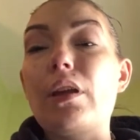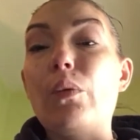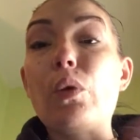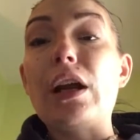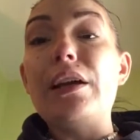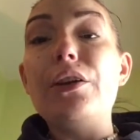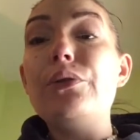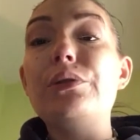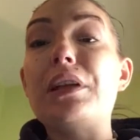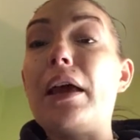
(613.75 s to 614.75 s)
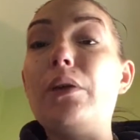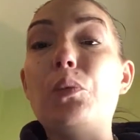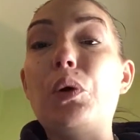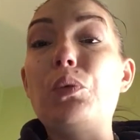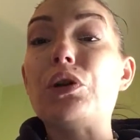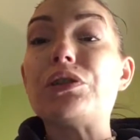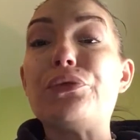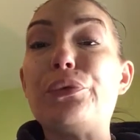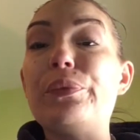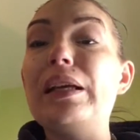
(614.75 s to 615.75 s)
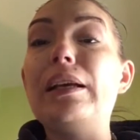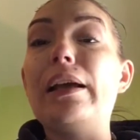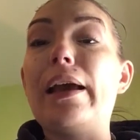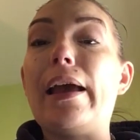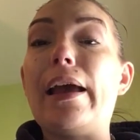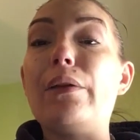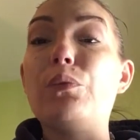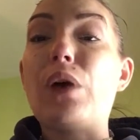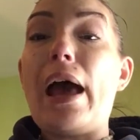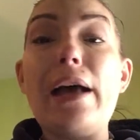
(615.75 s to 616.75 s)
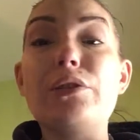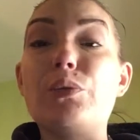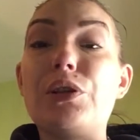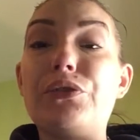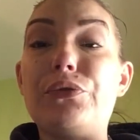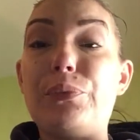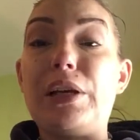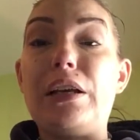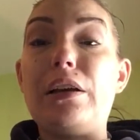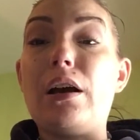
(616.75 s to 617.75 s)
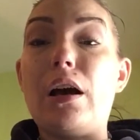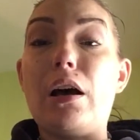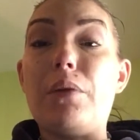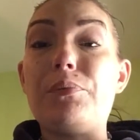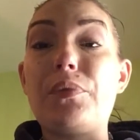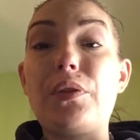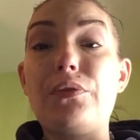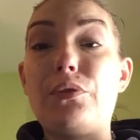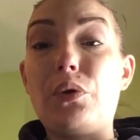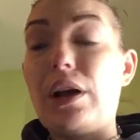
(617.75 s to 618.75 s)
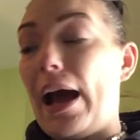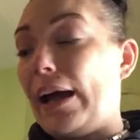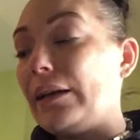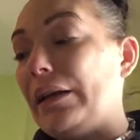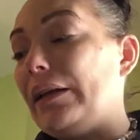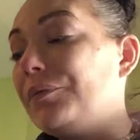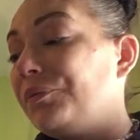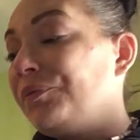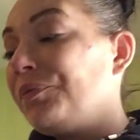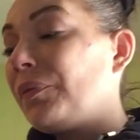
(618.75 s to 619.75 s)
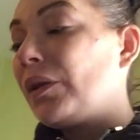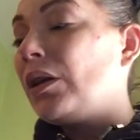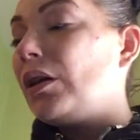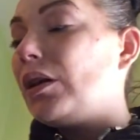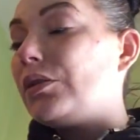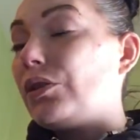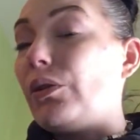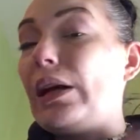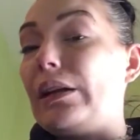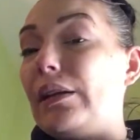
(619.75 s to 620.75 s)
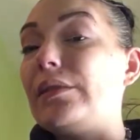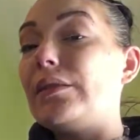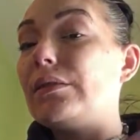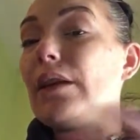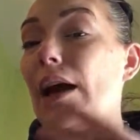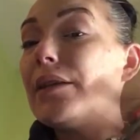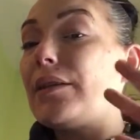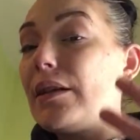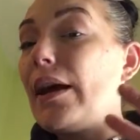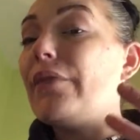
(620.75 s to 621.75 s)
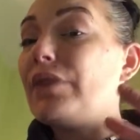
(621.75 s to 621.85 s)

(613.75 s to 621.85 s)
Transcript: what I use and what works for me and has worked for me for acne. So, and this is, I did have